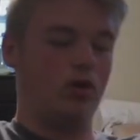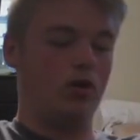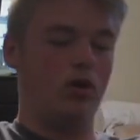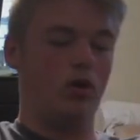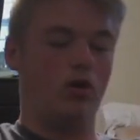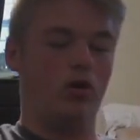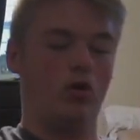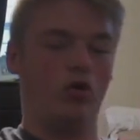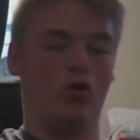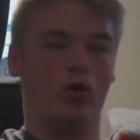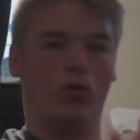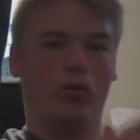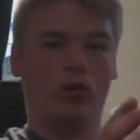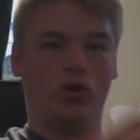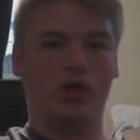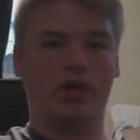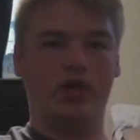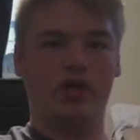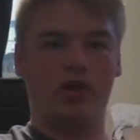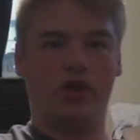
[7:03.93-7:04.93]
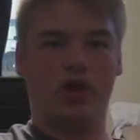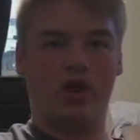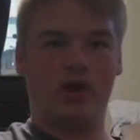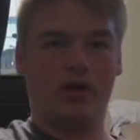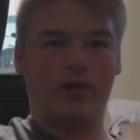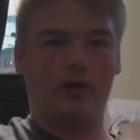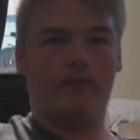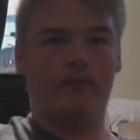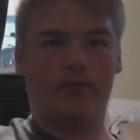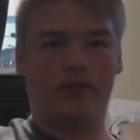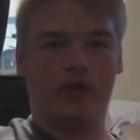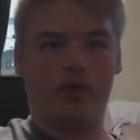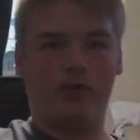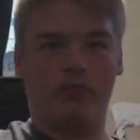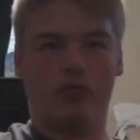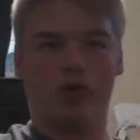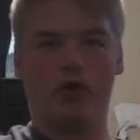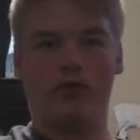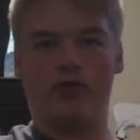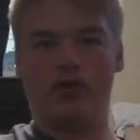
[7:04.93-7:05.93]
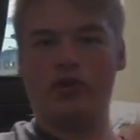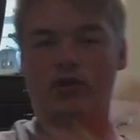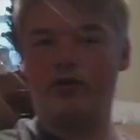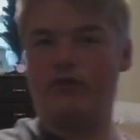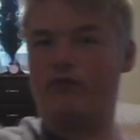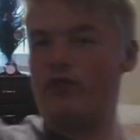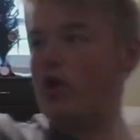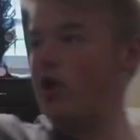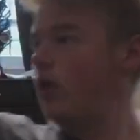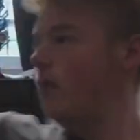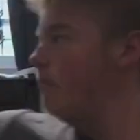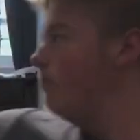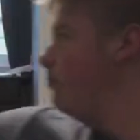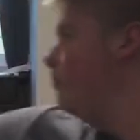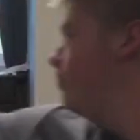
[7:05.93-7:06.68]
normal length perfectly fine.